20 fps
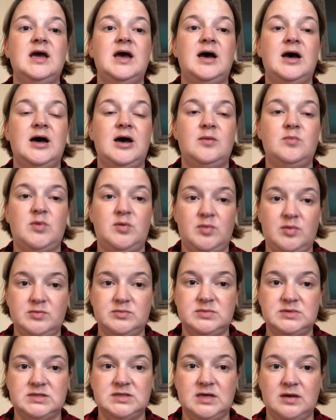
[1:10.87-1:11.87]
My
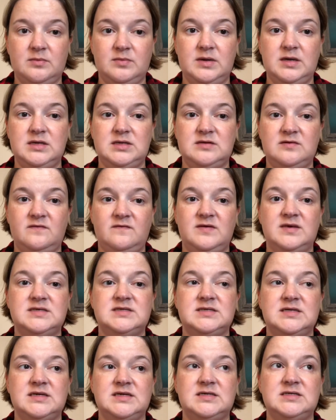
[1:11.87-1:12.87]
mom's coming to
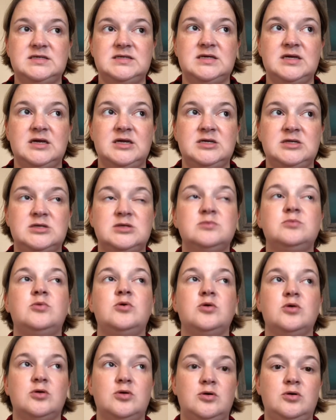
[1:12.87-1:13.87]
visit
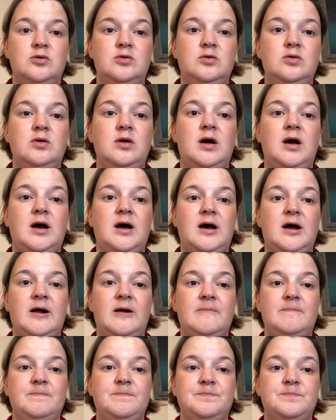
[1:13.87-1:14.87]
tomorrow.
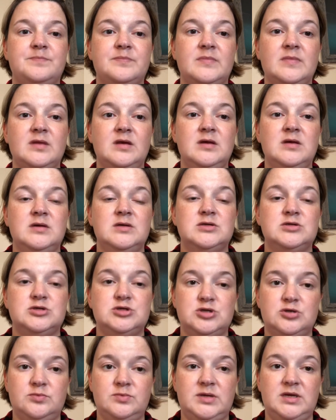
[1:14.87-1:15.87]
So
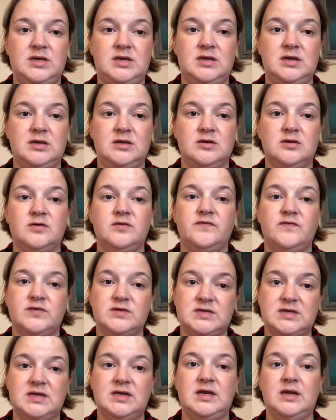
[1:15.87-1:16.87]
she'll be here for
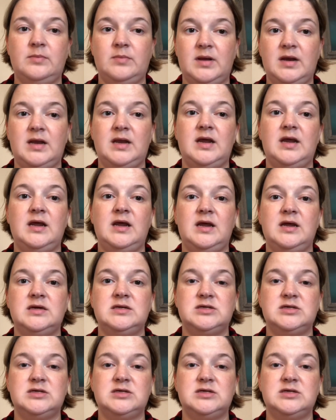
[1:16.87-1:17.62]
Sunday, Monday.